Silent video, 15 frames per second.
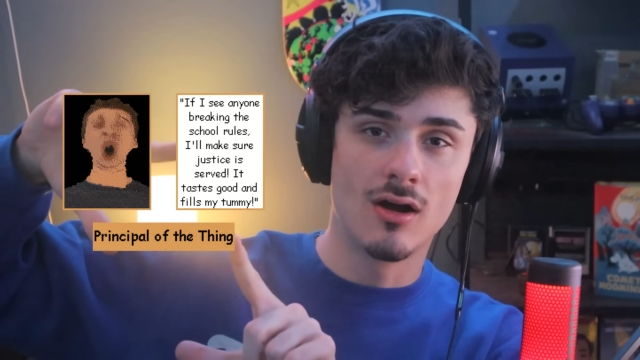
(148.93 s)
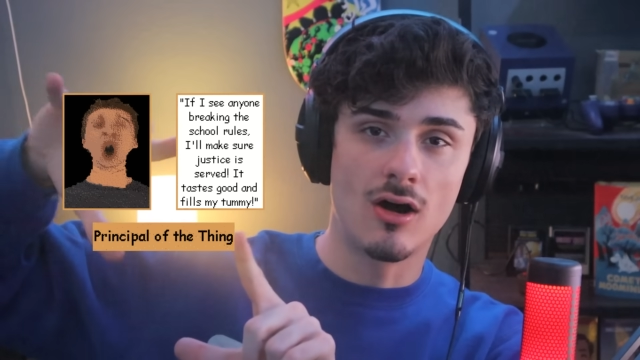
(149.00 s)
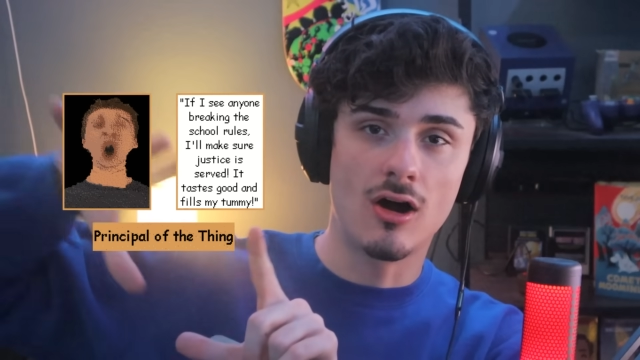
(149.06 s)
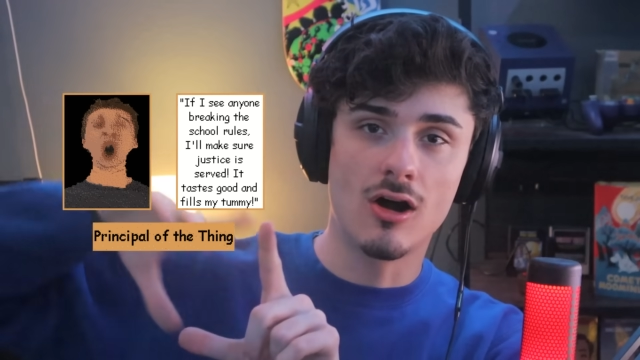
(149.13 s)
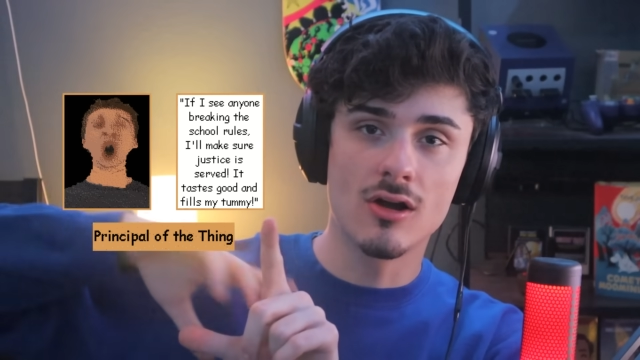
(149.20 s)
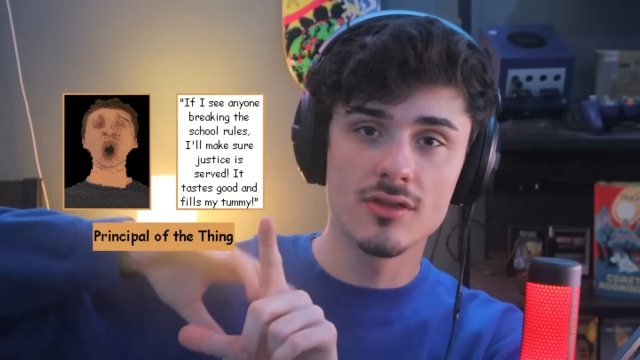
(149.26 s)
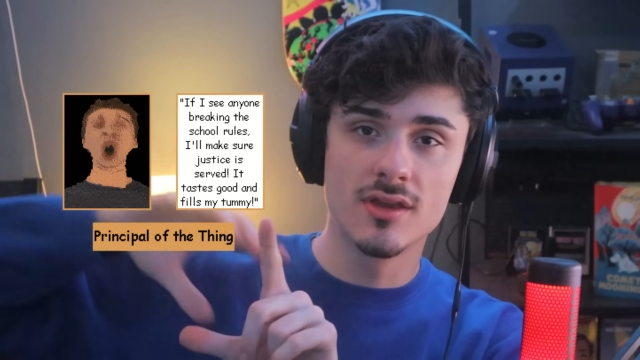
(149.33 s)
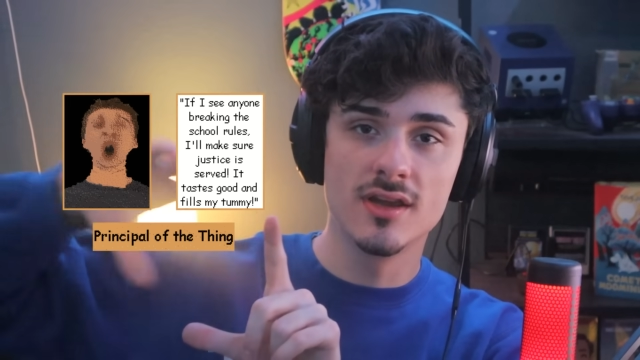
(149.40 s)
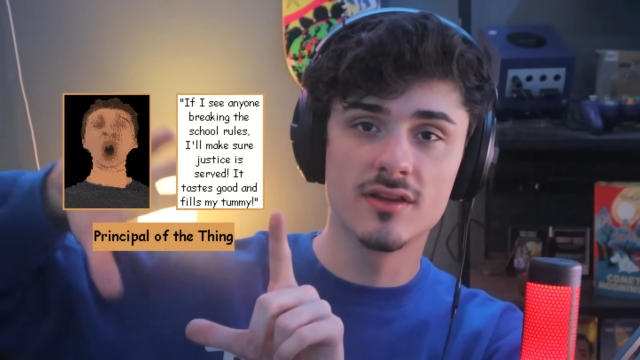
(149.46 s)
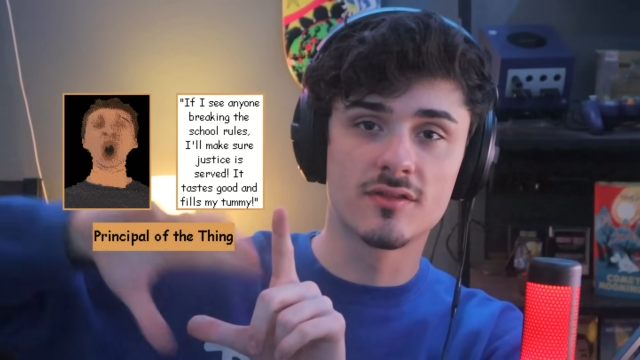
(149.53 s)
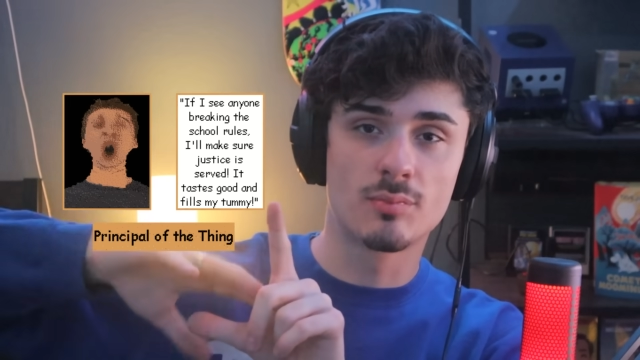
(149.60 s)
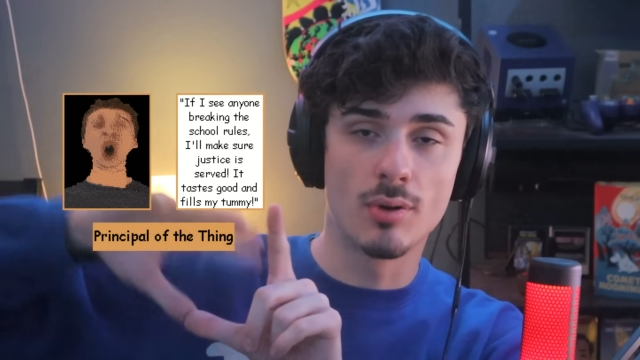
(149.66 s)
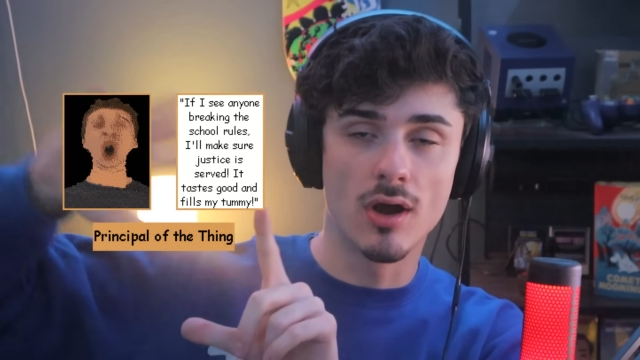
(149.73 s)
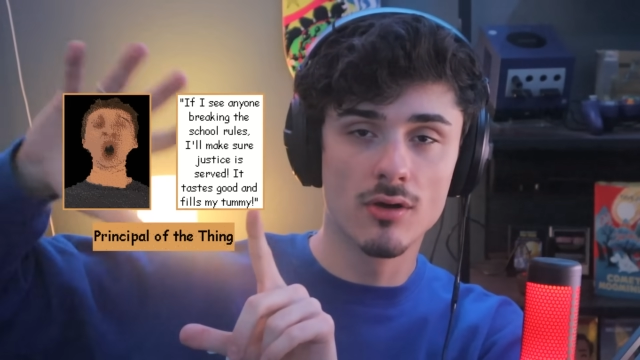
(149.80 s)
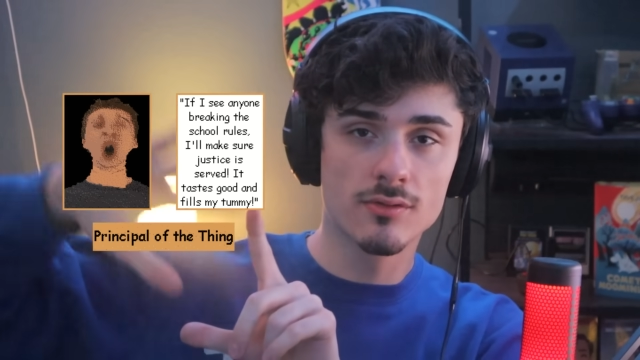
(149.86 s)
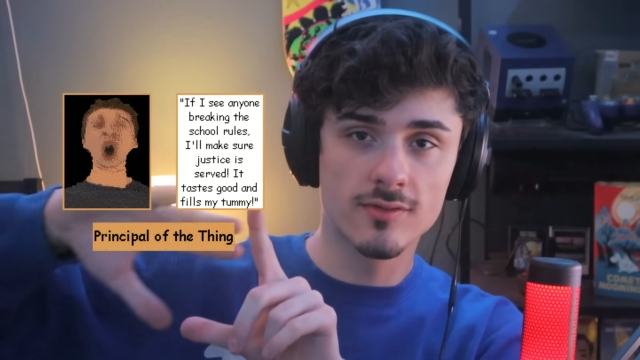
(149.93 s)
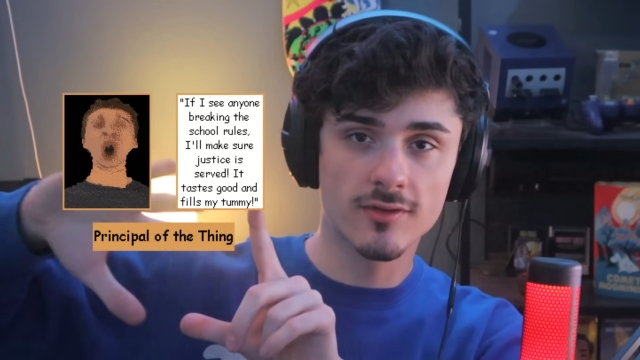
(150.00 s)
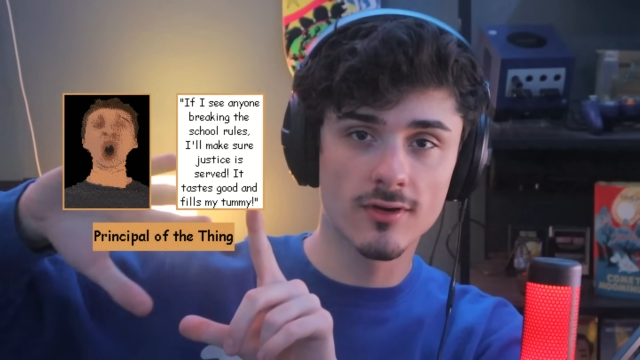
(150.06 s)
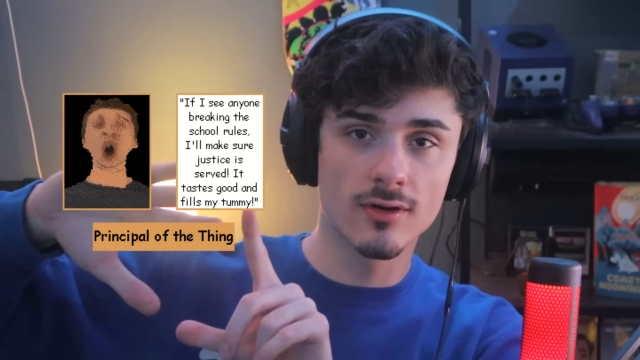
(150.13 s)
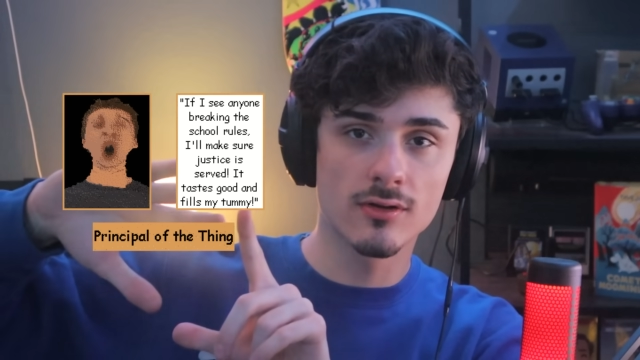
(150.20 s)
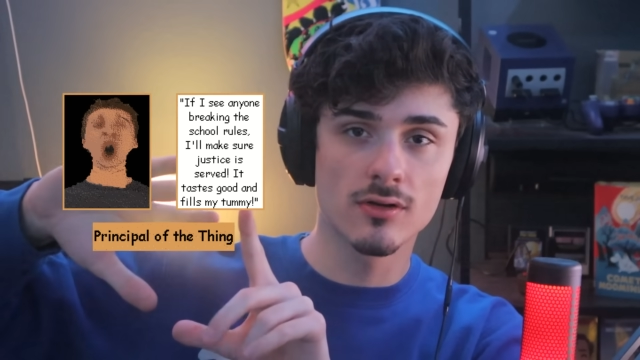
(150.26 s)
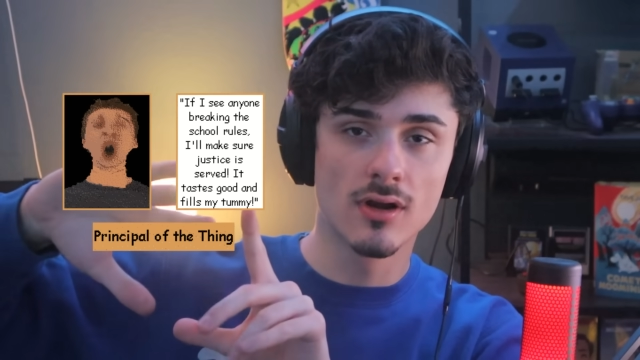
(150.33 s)
on his
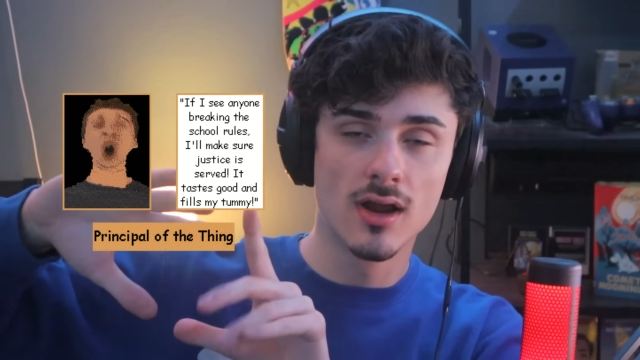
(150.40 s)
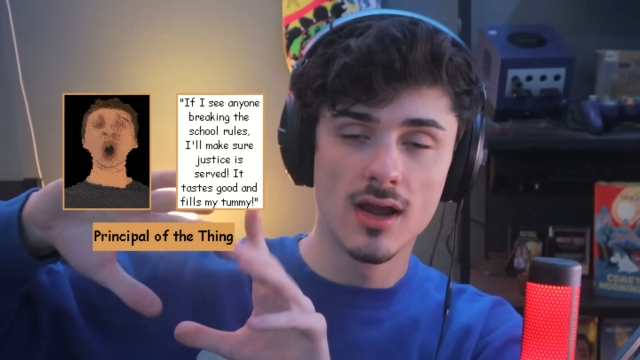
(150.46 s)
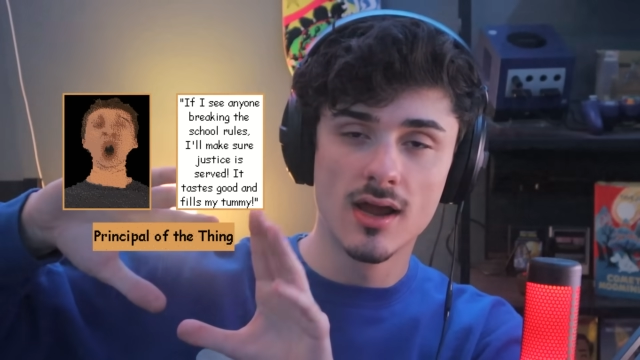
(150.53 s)
poster.